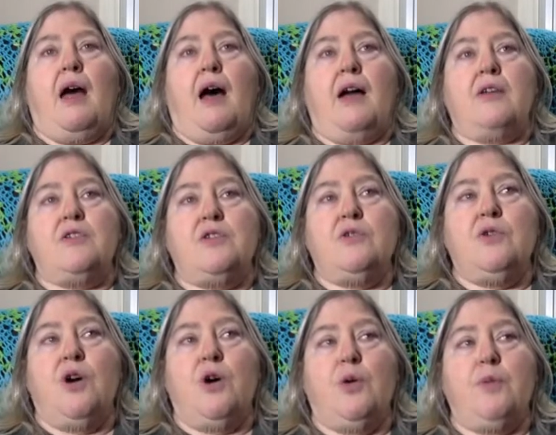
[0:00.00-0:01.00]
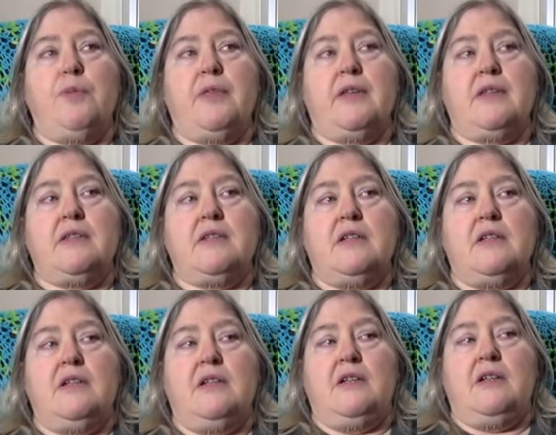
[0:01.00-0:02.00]
I do hope that
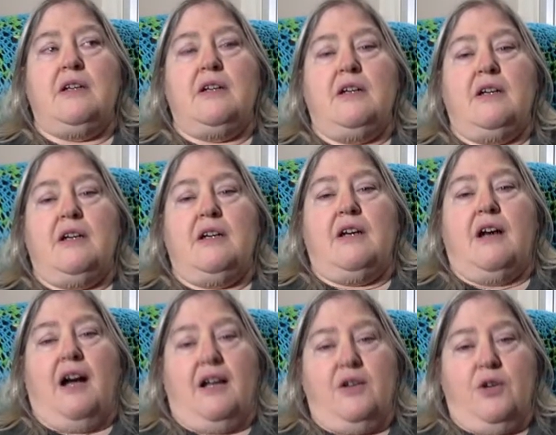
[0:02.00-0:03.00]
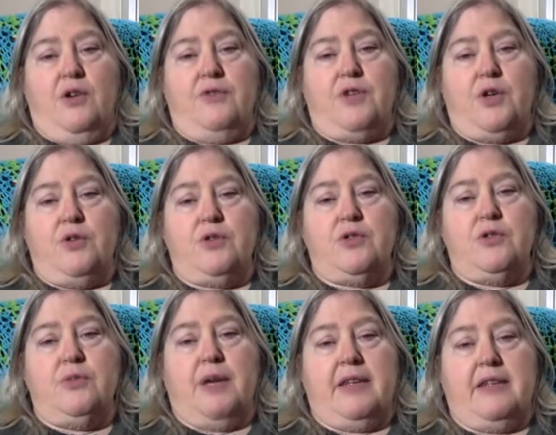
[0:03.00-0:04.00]
I know I've told you
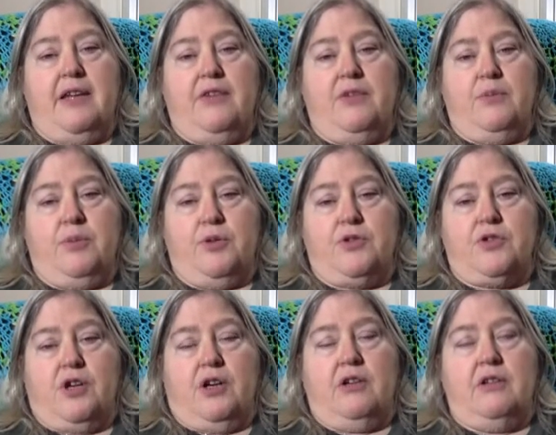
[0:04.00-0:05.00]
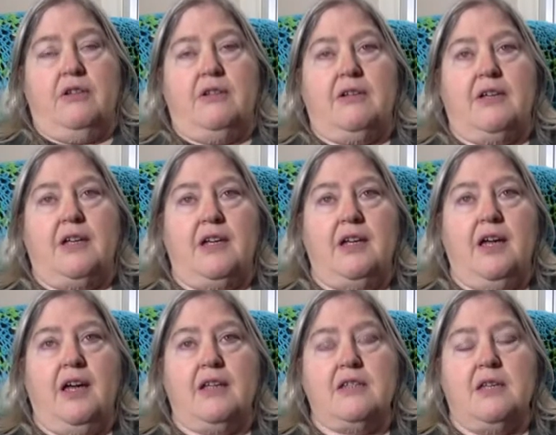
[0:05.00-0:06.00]
about David Birchall. He
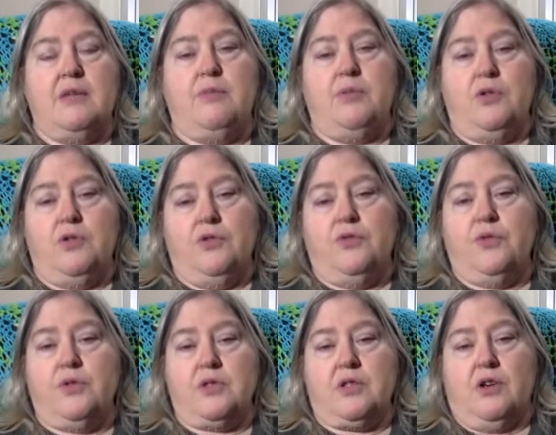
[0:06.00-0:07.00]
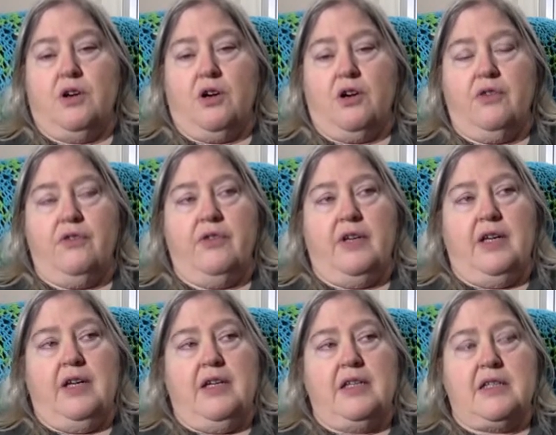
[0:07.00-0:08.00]
has a beautiful scarf.
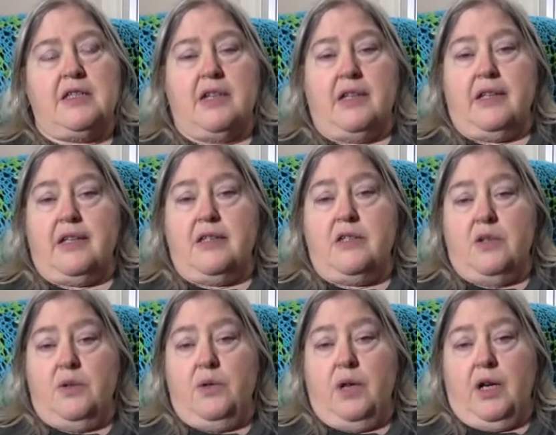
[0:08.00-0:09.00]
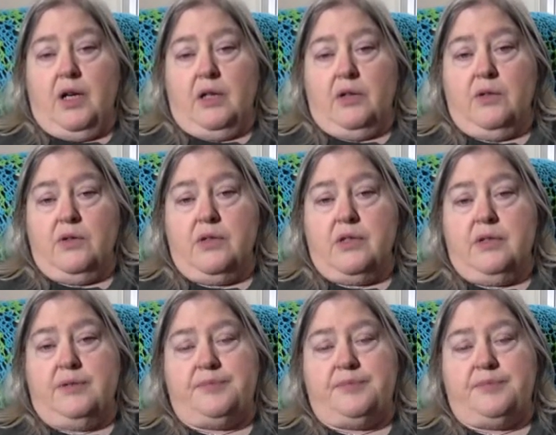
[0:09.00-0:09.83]
It's done in two colors.